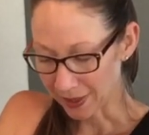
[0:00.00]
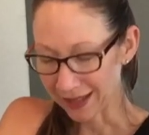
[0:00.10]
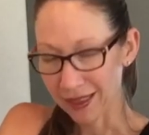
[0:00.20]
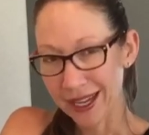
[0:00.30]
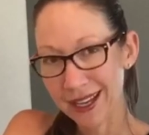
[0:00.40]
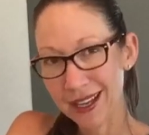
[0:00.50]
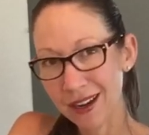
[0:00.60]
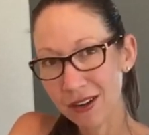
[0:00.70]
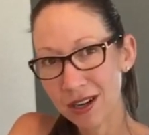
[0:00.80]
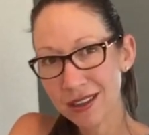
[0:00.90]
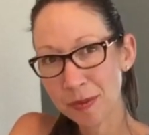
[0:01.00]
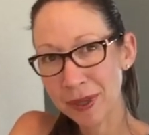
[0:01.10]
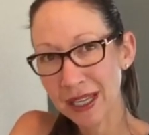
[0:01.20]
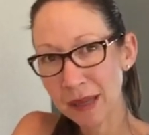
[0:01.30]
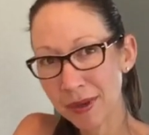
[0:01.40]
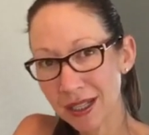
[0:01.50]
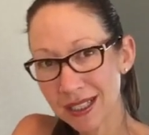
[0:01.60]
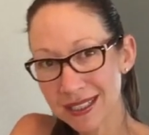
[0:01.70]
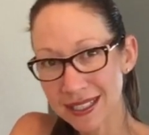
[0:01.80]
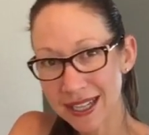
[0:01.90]
I like how hard the pinky ball
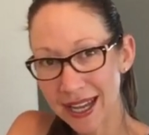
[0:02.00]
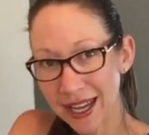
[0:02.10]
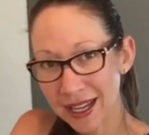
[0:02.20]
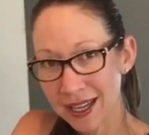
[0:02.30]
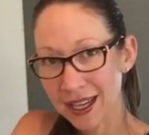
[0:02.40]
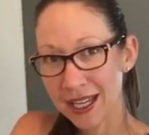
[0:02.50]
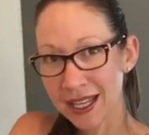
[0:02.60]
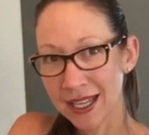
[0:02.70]
is today.